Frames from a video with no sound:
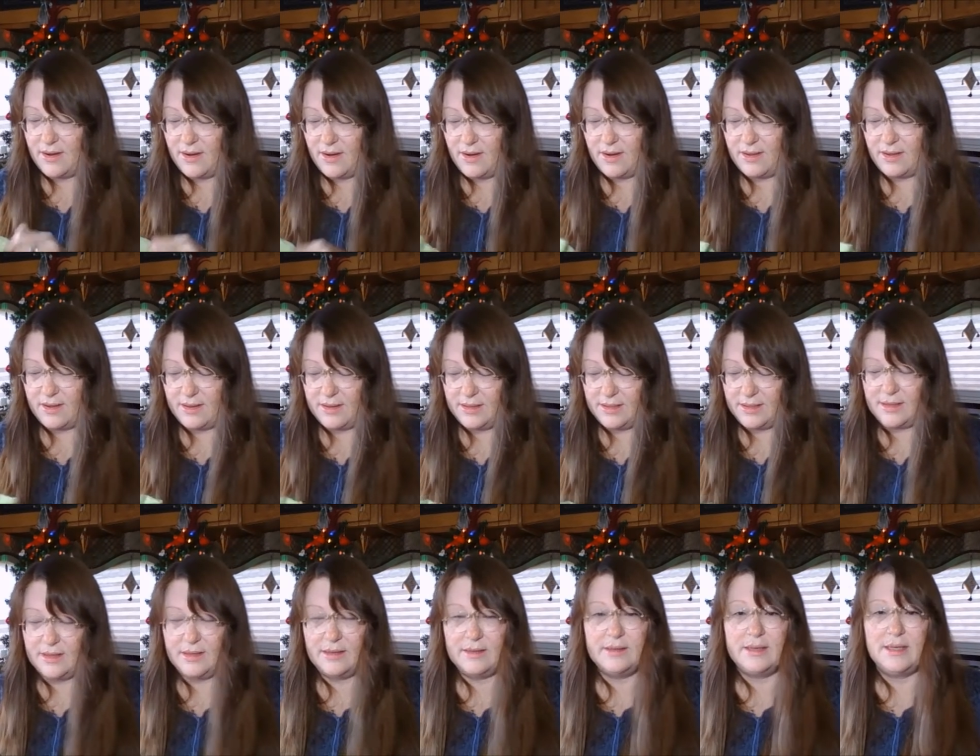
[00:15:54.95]

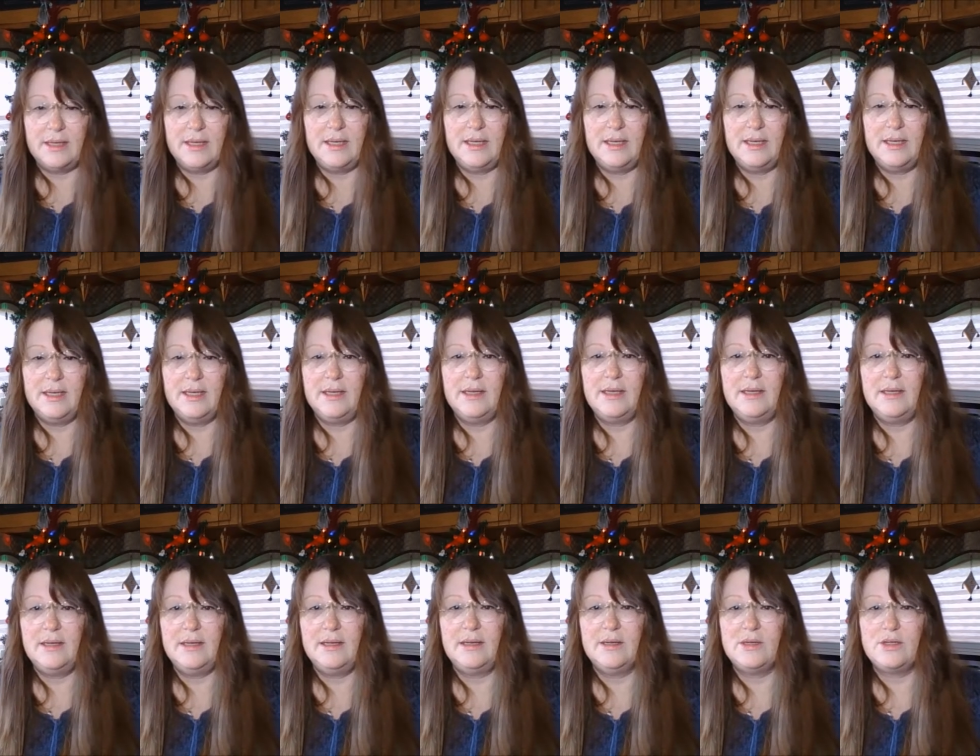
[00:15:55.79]
on
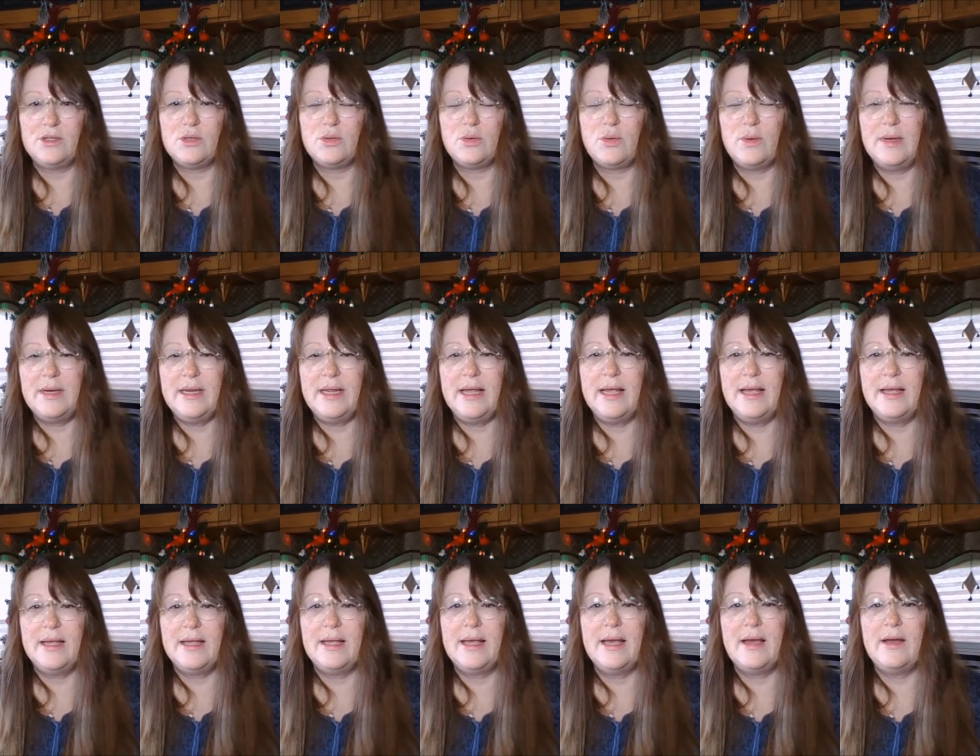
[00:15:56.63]
the
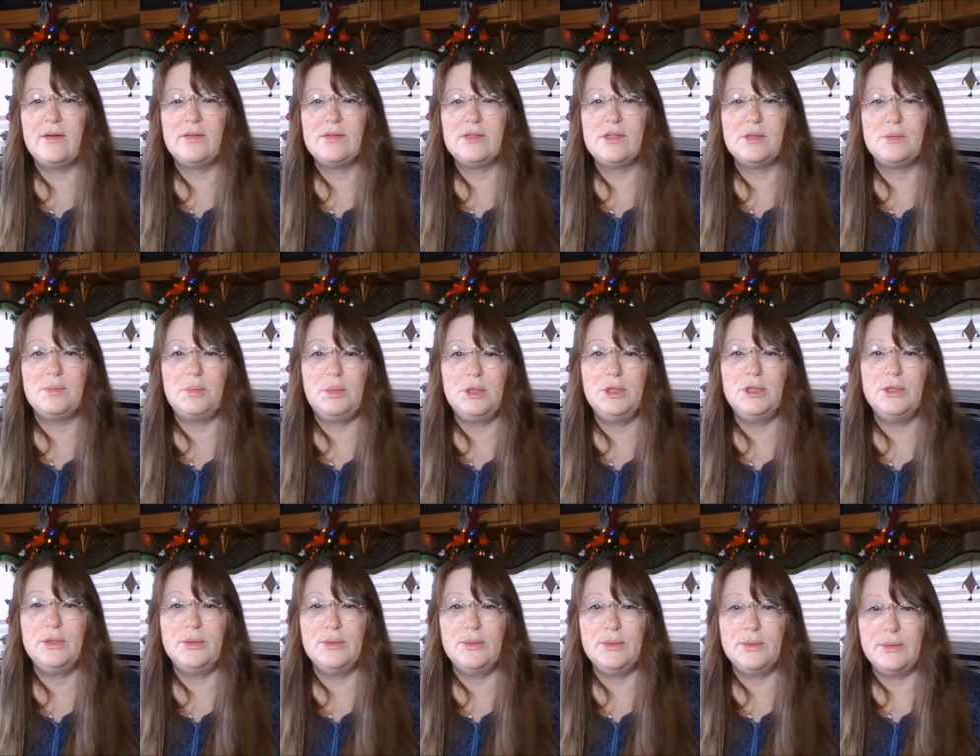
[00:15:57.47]
28 count
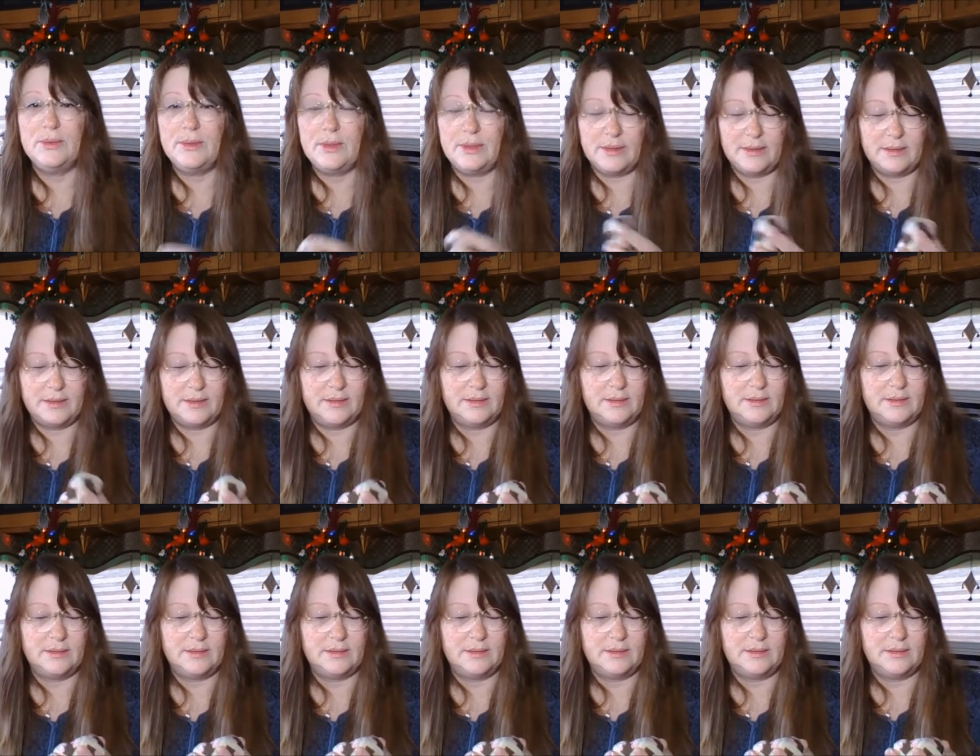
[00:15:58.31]
doubloon
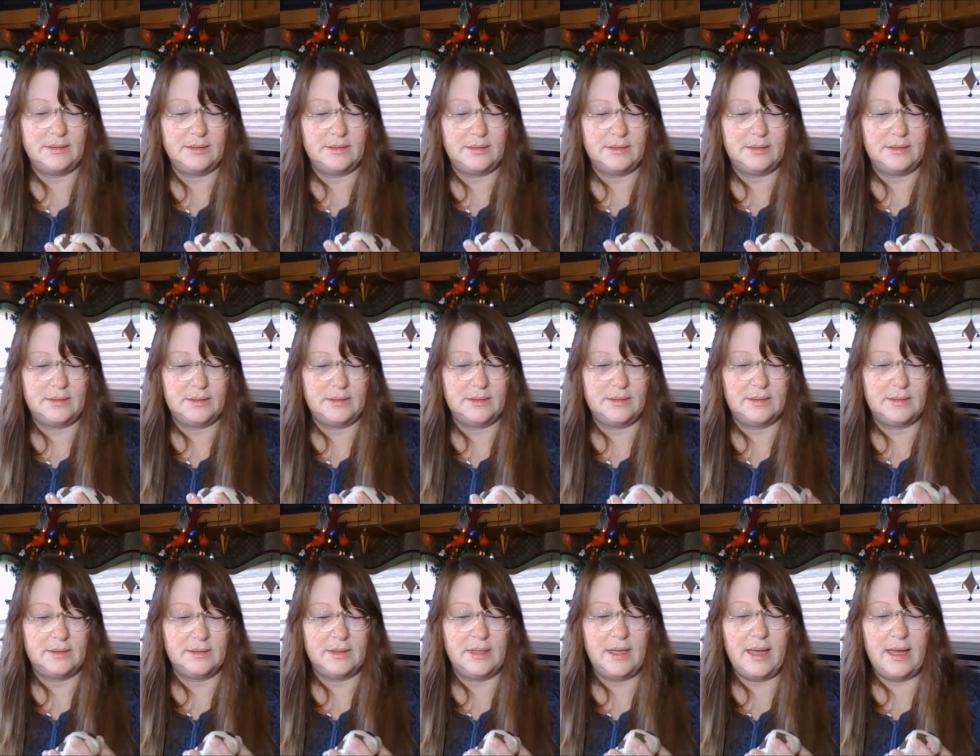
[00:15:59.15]

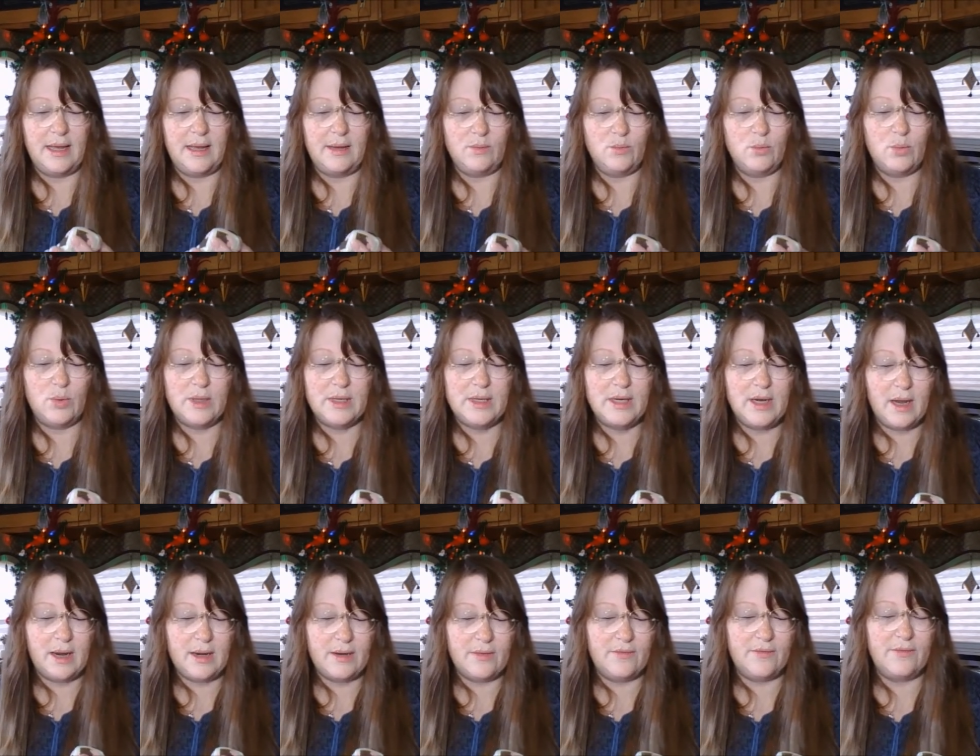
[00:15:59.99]
and would
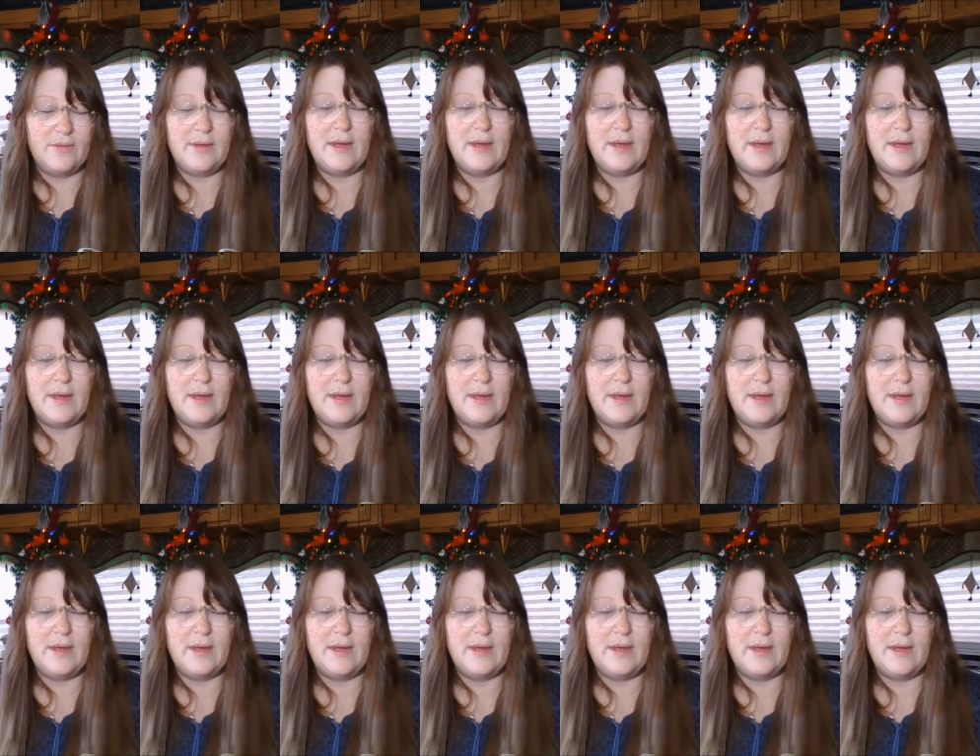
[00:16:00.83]
not have